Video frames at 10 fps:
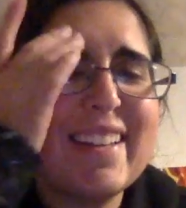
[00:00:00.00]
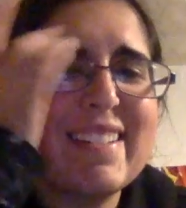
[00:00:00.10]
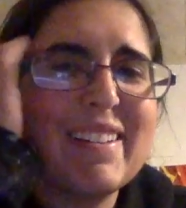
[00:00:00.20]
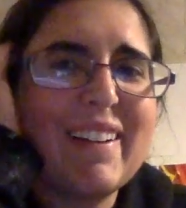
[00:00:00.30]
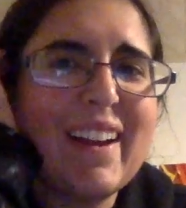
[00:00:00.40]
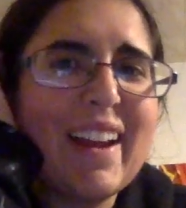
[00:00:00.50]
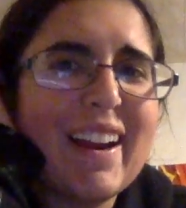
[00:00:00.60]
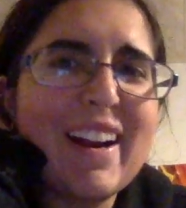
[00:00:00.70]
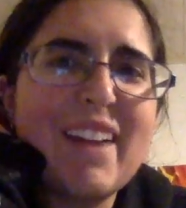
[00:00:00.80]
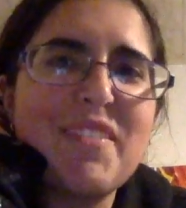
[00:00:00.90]
Lori
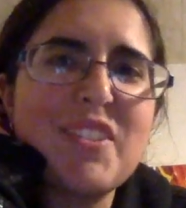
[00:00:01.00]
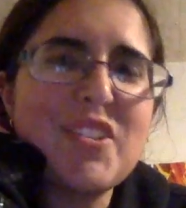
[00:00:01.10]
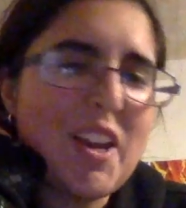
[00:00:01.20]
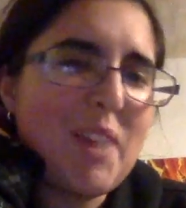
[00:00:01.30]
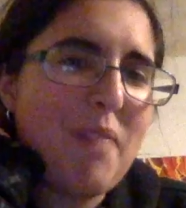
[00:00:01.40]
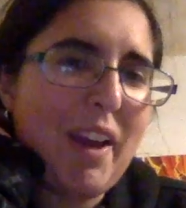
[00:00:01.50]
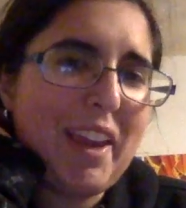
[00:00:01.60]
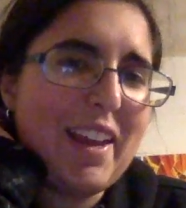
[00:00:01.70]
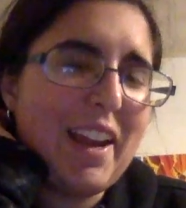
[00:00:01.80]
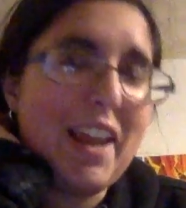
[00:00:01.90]
here. I'm just checking back
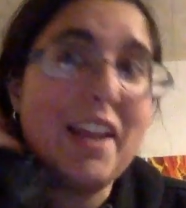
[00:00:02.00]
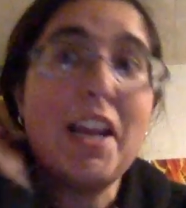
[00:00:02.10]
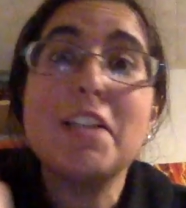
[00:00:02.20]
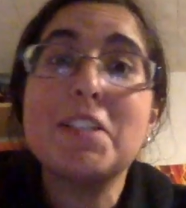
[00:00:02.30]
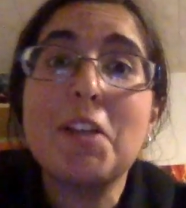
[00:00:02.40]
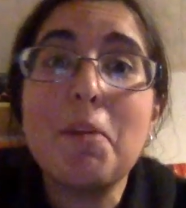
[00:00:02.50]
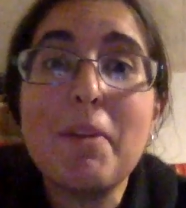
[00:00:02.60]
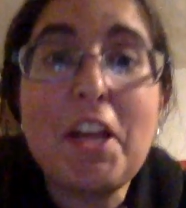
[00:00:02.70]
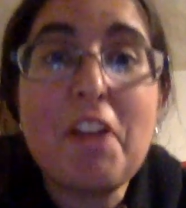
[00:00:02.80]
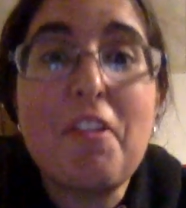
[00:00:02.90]
in. It's a little bit
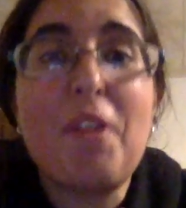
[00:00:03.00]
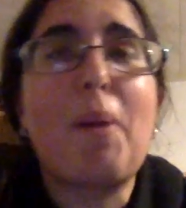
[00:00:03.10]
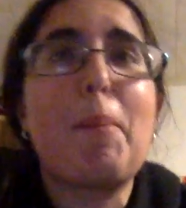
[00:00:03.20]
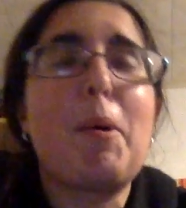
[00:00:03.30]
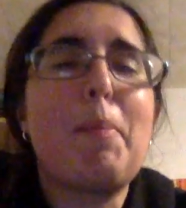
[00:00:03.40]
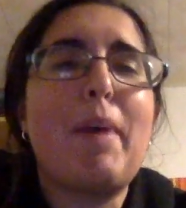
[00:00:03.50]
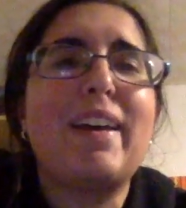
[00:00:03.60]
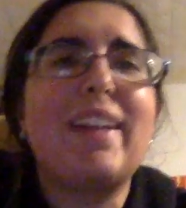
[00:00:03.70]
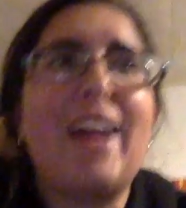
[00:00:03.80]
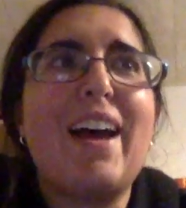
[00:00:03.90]
later than normal, but
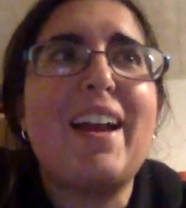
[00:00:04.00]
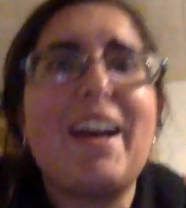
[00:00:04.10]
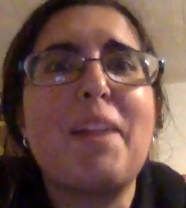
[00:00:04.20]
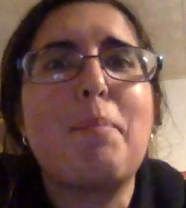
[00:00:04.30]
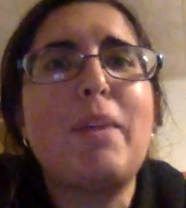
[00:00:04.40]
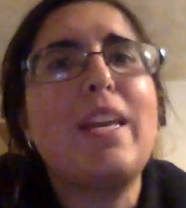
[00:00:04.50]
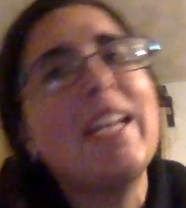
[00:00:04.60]
I had a PD